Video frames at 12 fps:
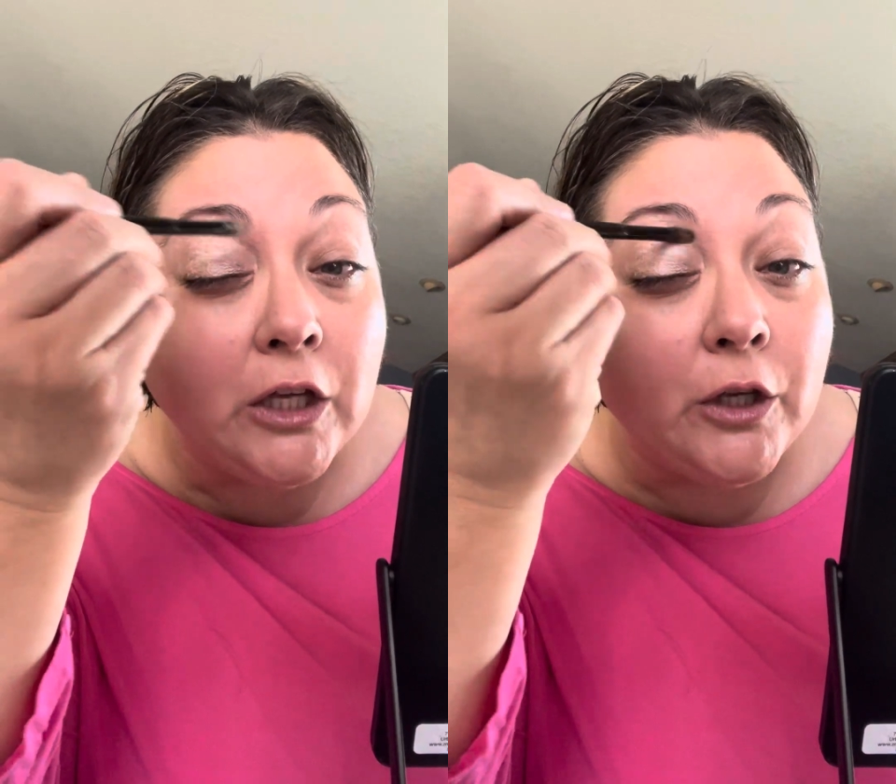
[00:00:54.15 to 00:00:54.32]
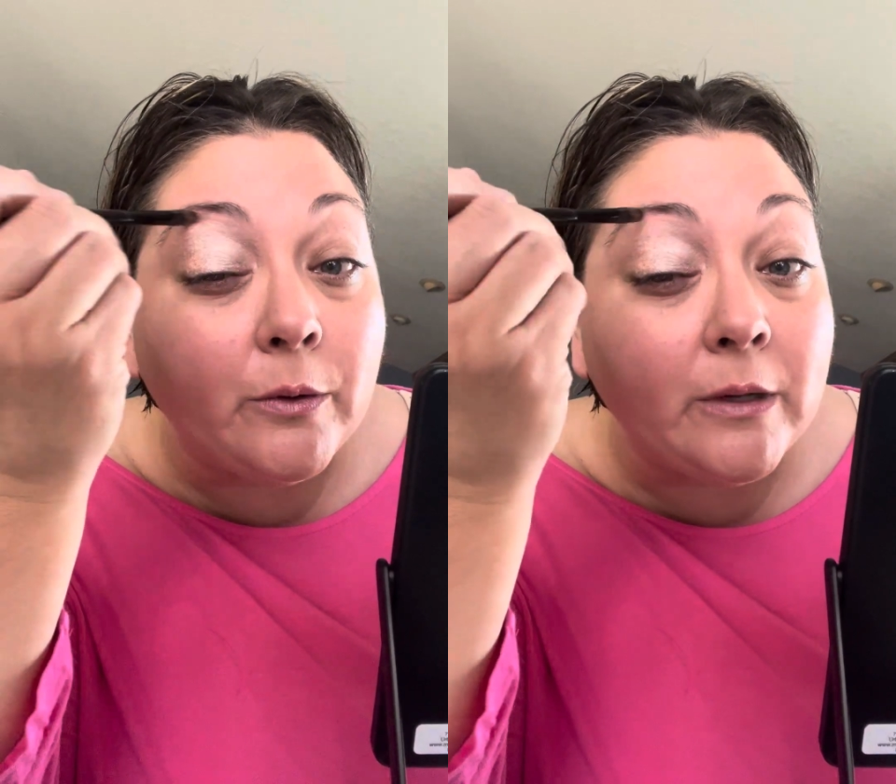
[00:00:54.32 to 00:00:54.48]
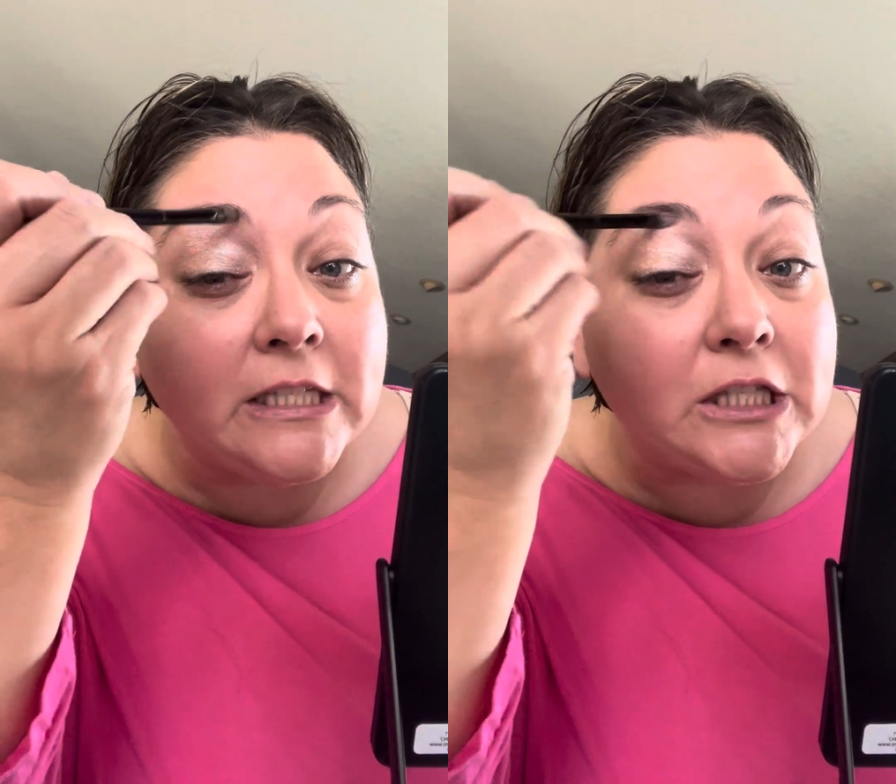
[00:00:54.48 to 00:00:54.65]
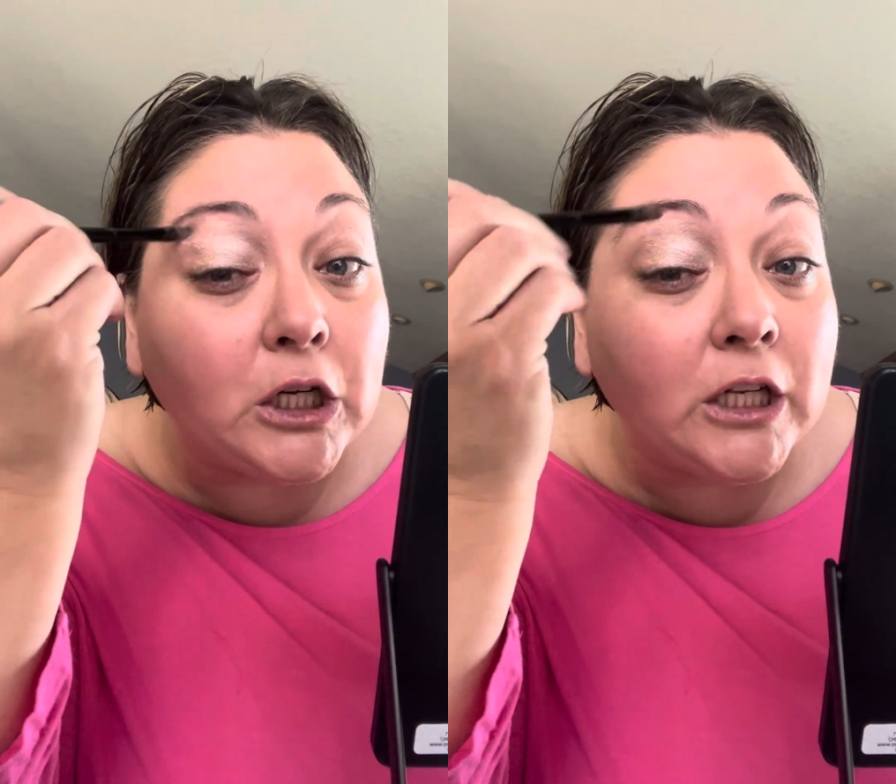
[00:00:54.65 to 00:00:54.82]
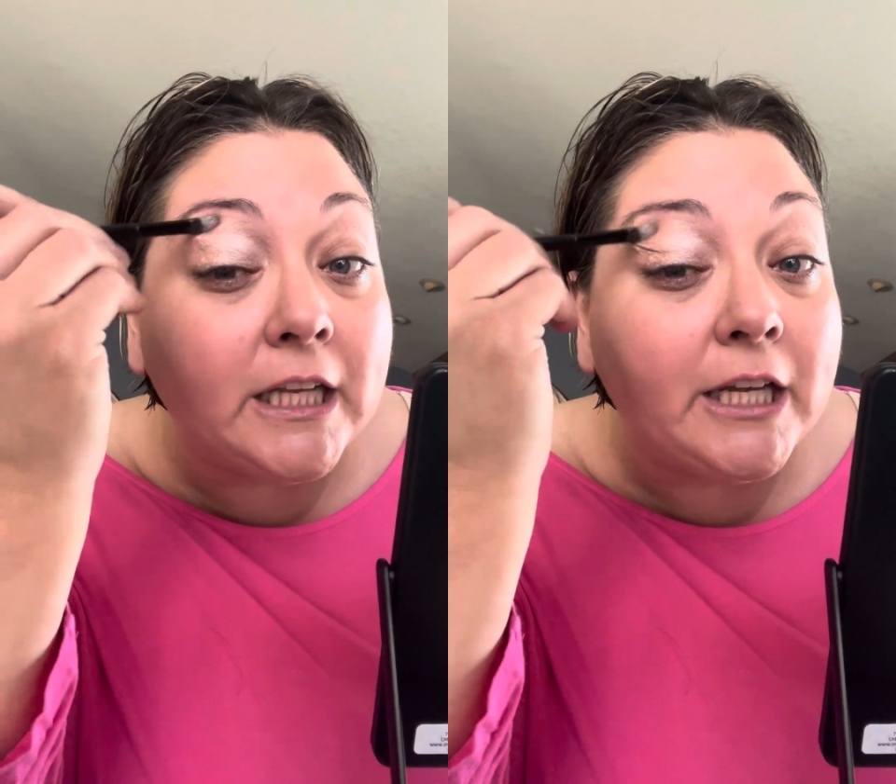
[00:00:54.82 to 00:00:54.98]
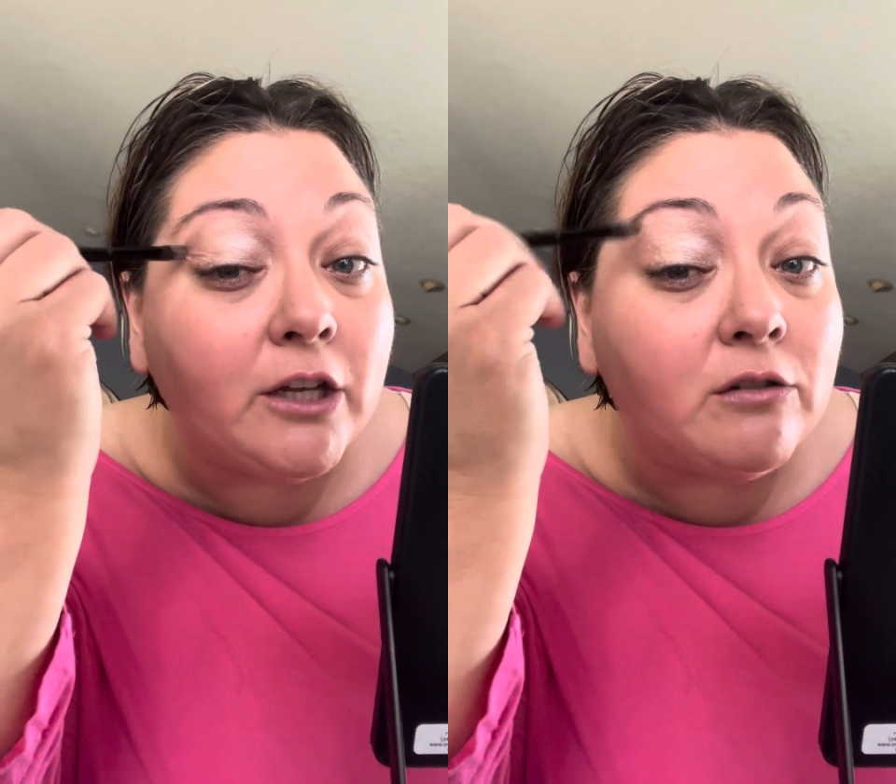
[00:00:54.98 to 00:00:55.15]
you can
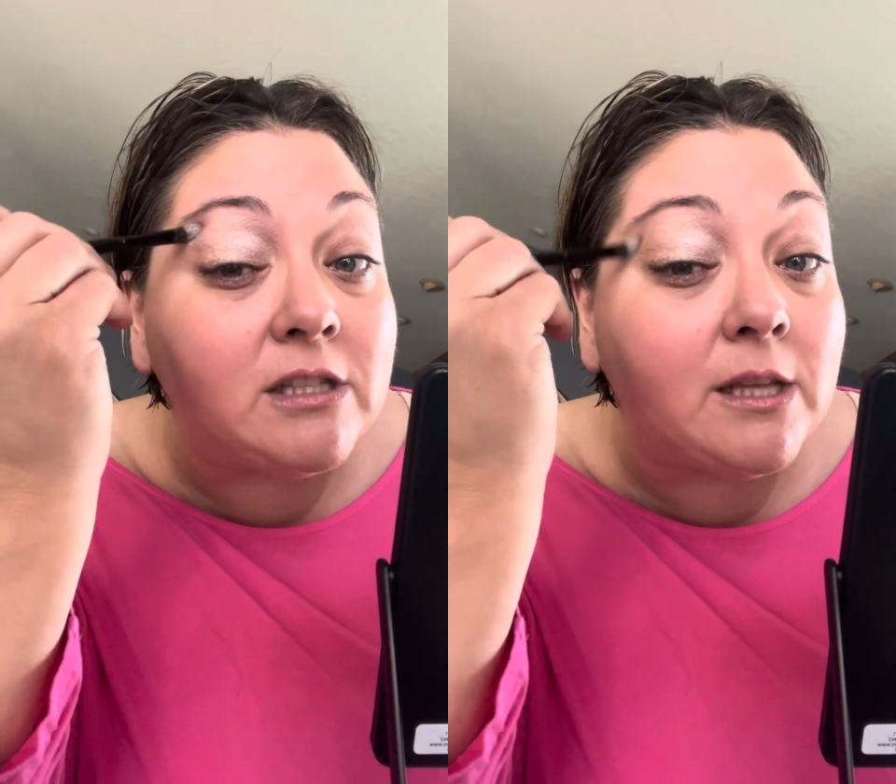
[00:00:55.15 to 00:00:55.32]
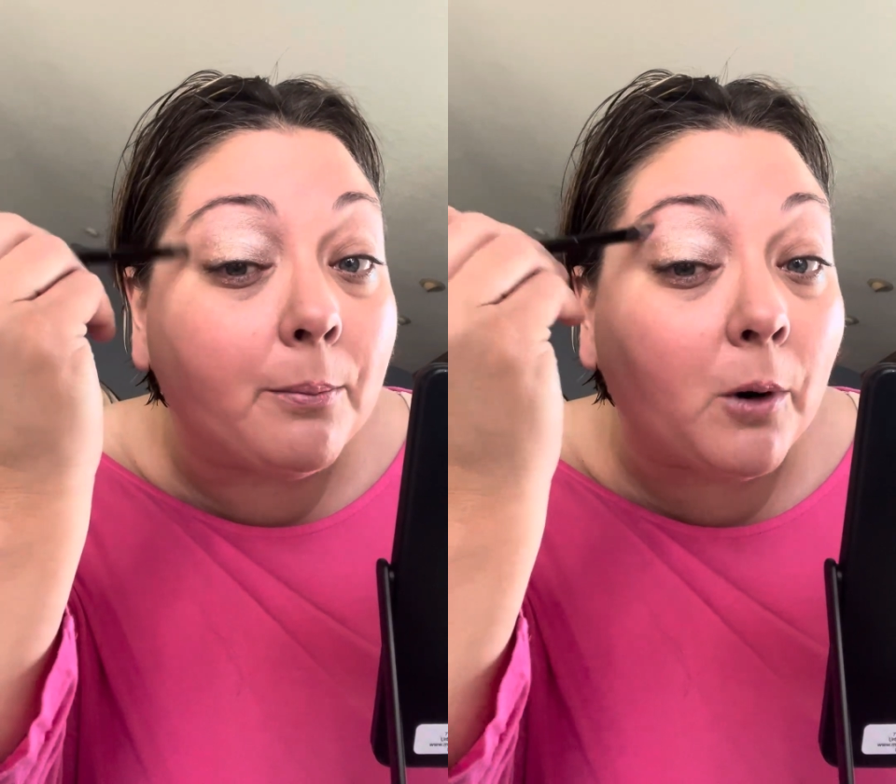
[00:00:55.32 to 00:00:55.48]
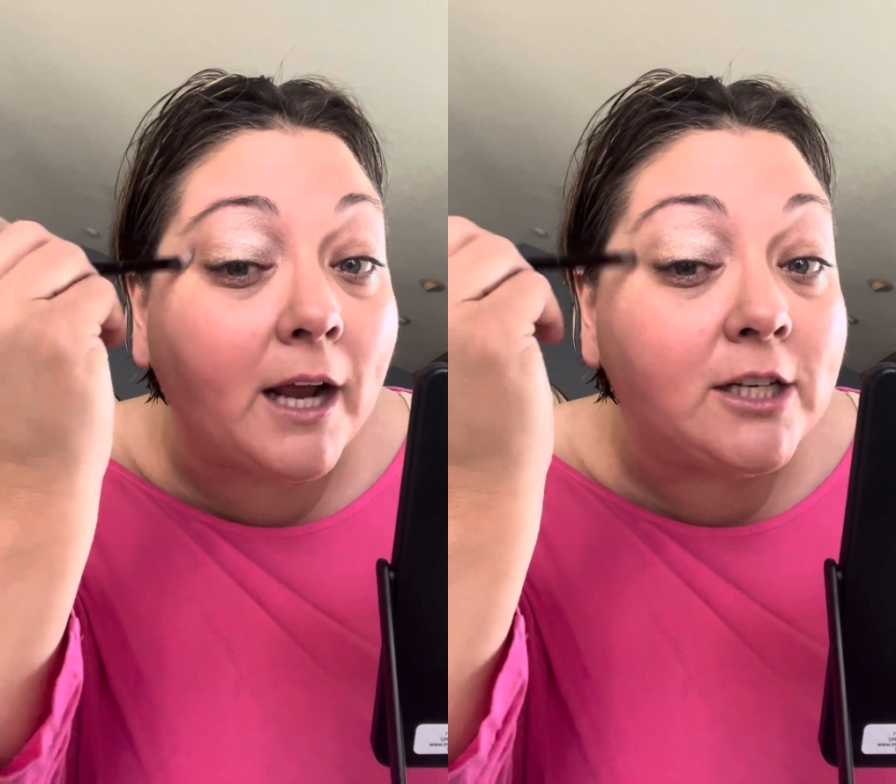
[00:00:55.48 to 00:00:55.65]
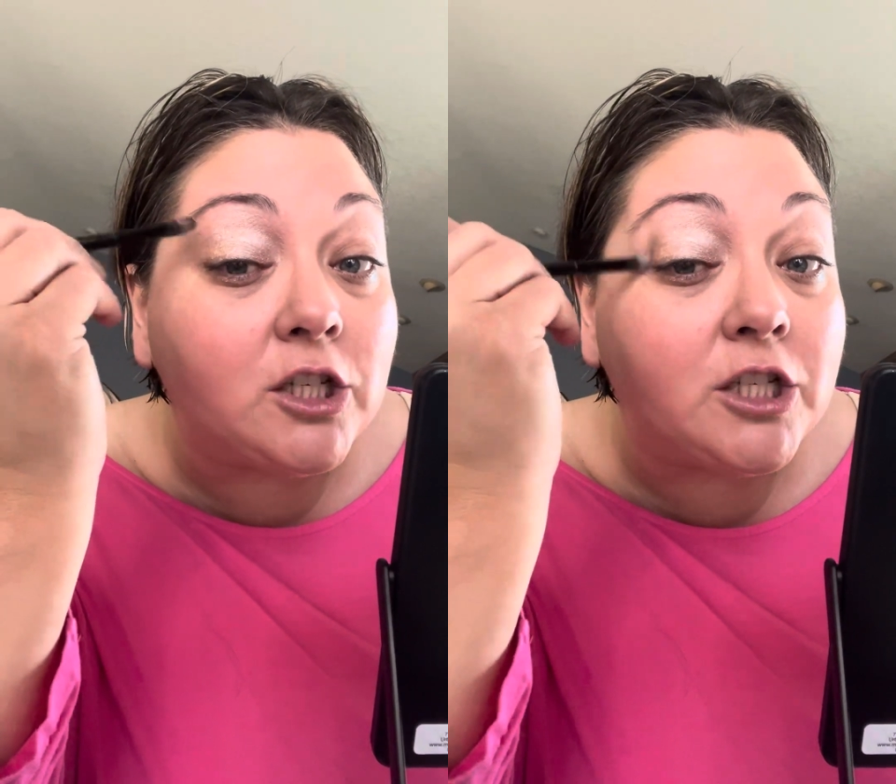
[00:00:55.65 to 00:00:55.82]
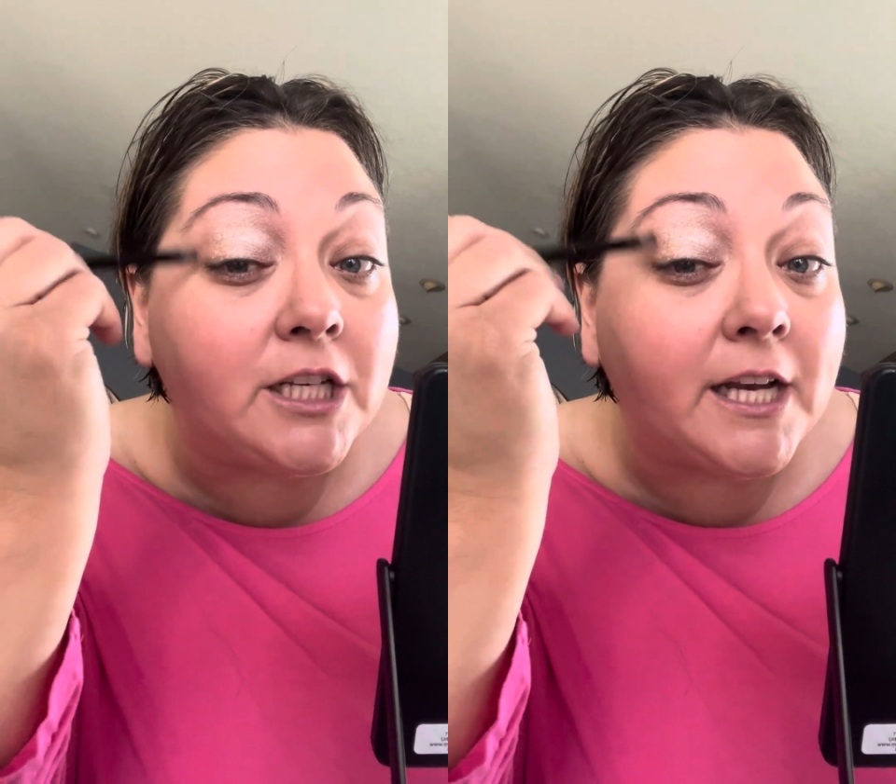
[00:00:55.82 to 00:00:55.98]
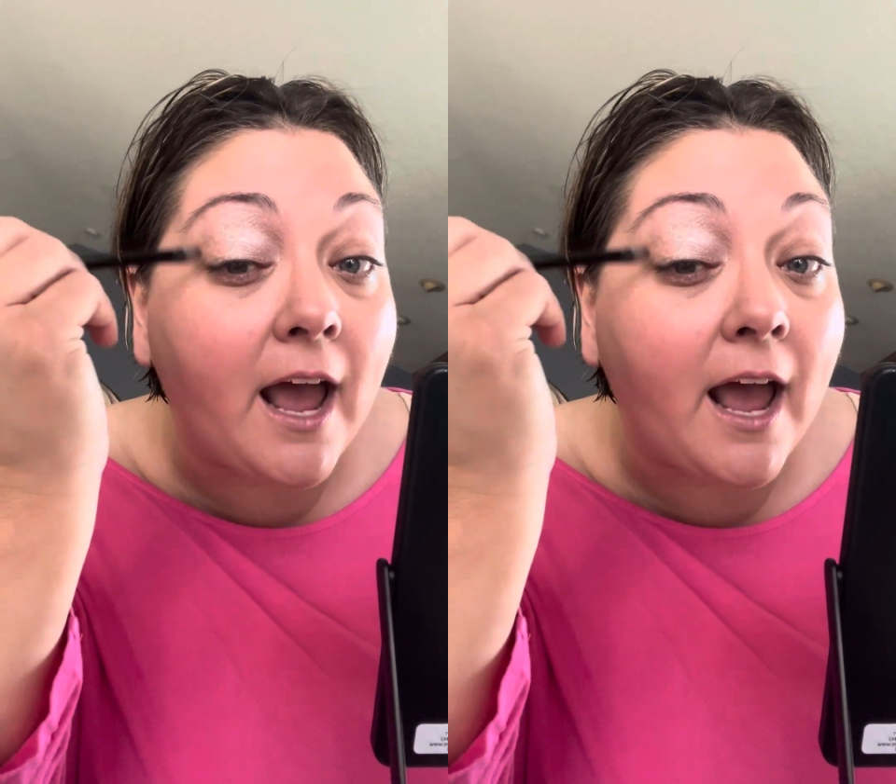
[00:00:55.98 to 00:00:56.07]
certainly use the brush to